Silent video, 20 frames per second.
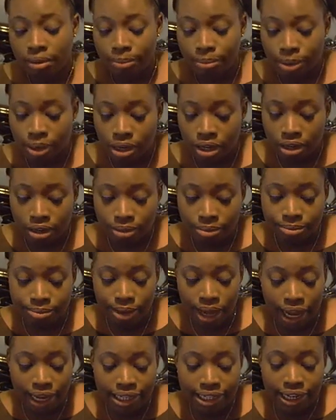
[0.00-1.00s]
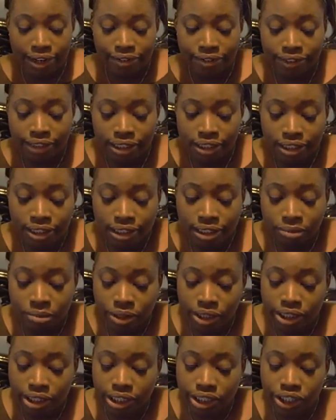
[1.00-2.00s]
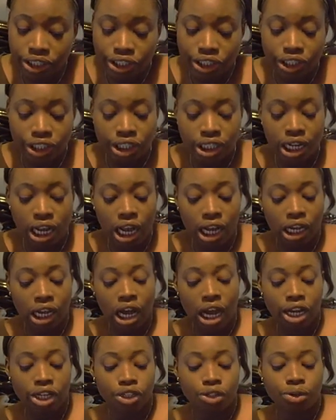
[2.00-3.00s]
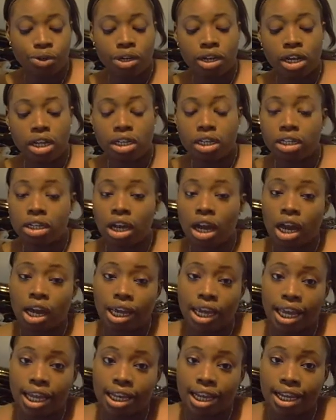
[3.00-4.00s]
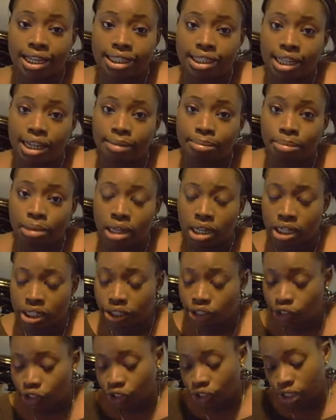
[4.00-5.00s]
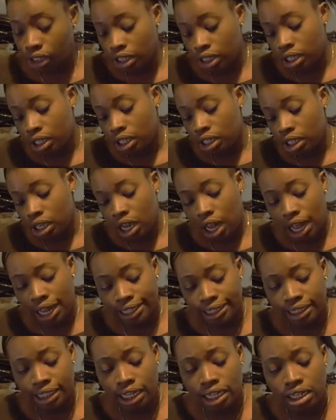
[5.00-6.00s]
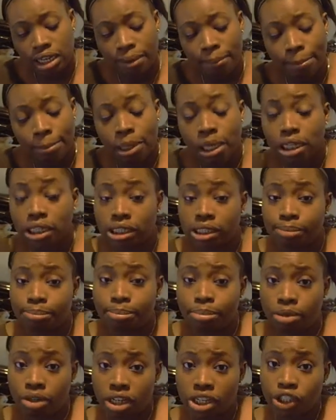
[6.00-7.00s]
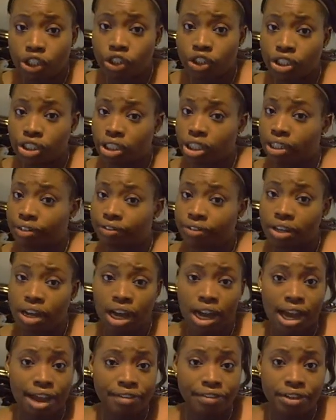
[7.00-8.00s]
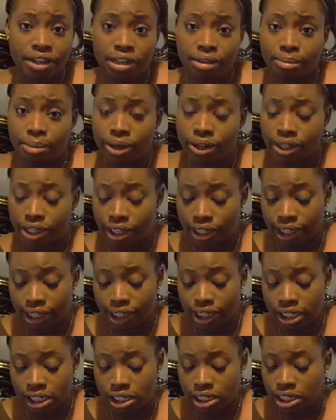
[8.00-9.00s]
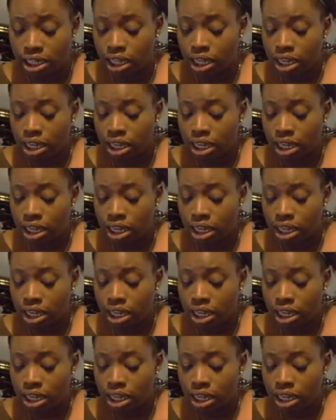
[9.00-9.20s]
But I definitely would suggest a good contour color. Again, I said blush. I said blunt brush is good for our African American ladies.